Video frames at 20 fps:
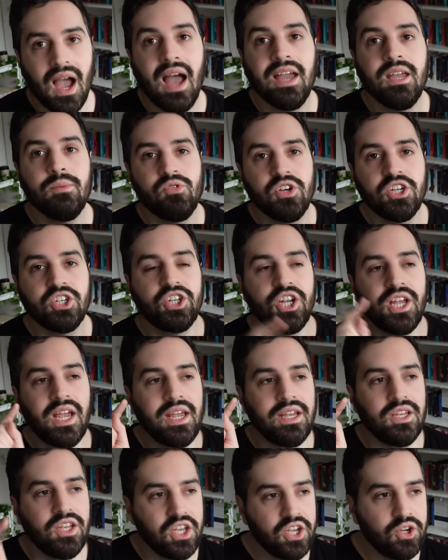I
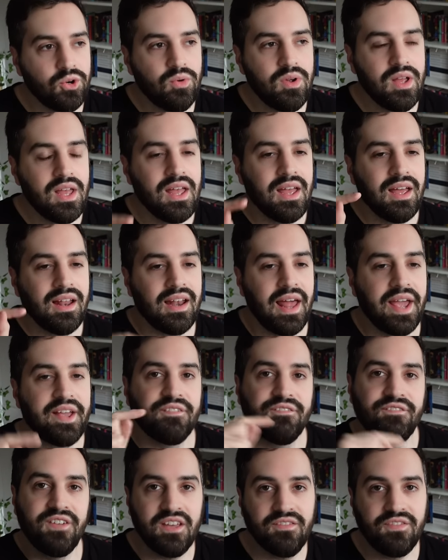appreciate you like
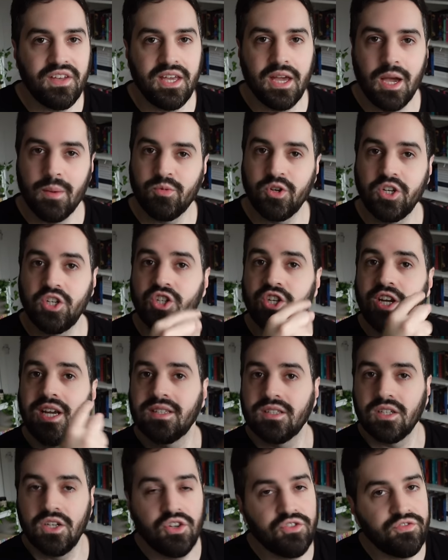Vivi
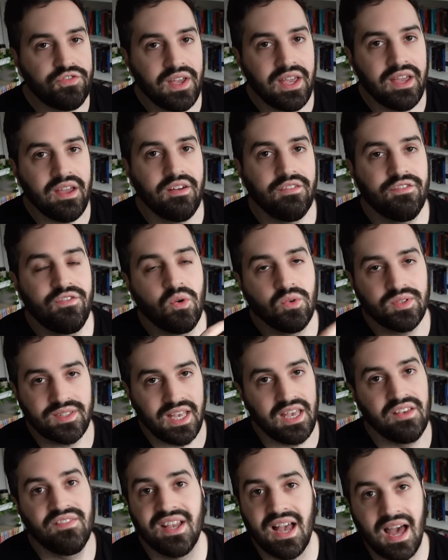appreciates Luffy for
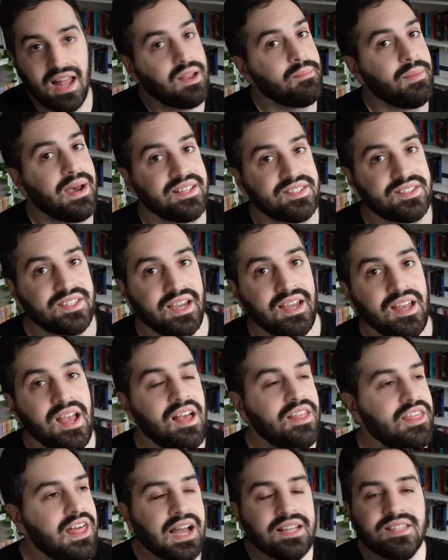saving Alabasta.
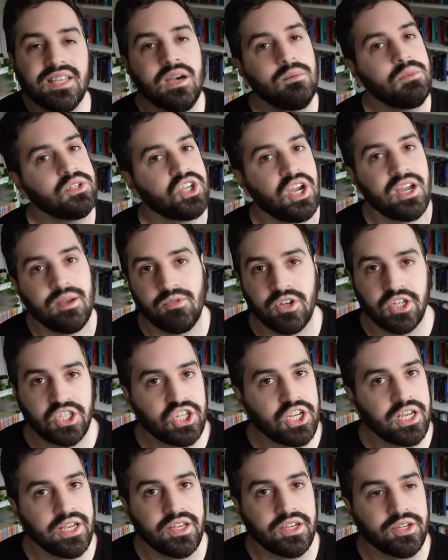That's how much I
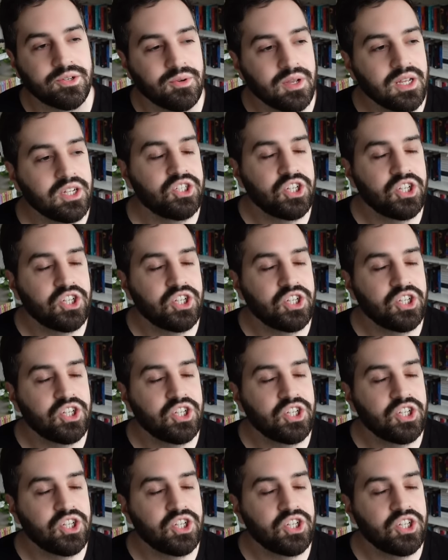appreciate you.